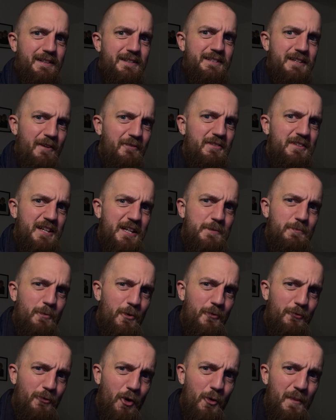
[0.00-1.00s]

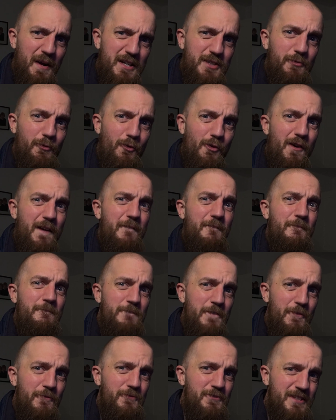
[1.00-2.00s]
76.4 megs for a
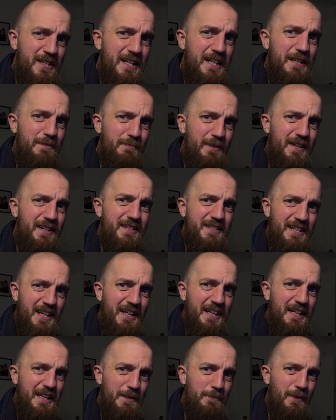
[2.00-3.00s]
15-minute
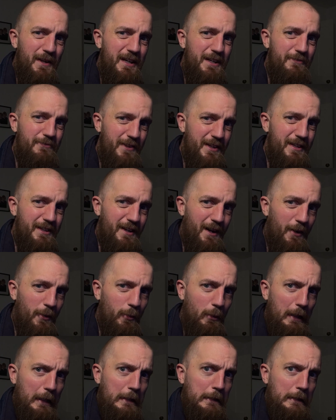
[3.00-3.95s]
1080p video.